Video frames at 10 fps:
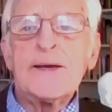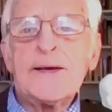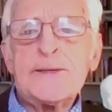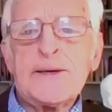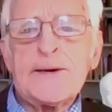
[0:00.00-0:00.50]

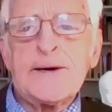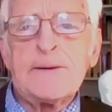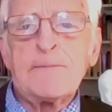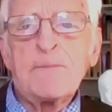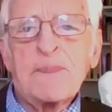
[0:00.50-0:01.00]
And
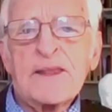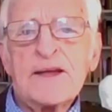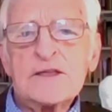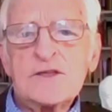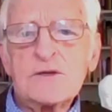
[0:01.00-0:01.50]

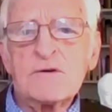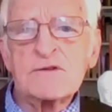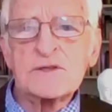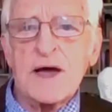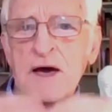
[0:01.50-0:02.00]
she
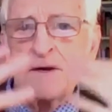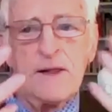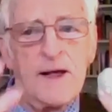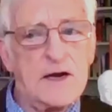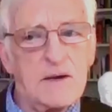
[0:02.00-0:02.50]
goes on
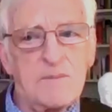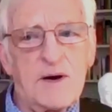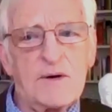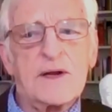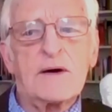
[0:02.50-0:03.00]
a lot
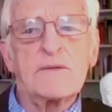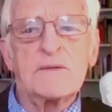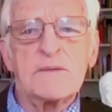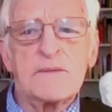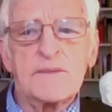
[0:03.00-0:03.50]
about how
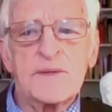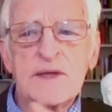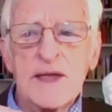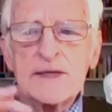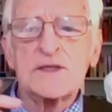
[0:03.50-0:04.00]

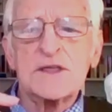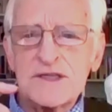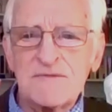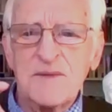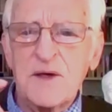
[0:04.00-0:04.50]
the
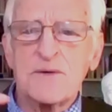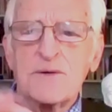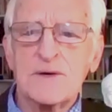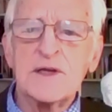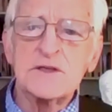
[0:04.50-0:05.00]
essence of
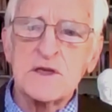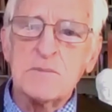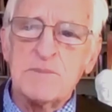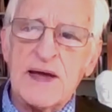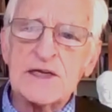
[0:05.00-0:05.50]
motherhood is
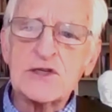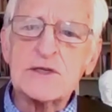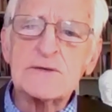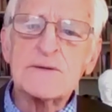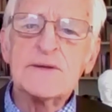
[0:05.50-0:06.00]

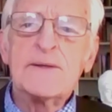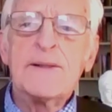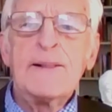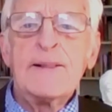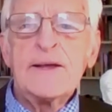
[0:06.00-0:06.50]
compassion.
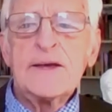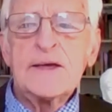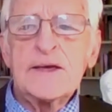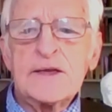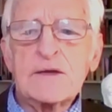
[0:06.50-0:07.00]

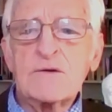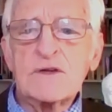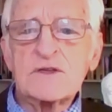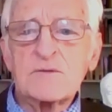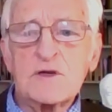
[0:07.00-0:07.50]
And of
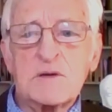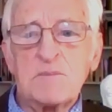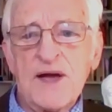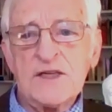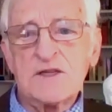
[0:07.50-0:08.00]
course, the word
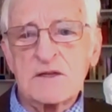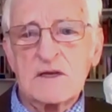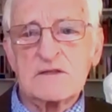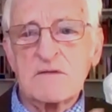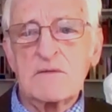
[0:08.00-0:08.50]
compassion
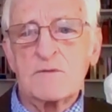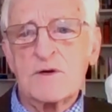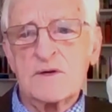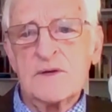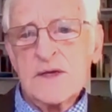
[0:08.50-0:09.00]
comes from the
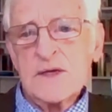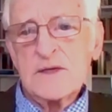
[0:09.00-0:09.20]
word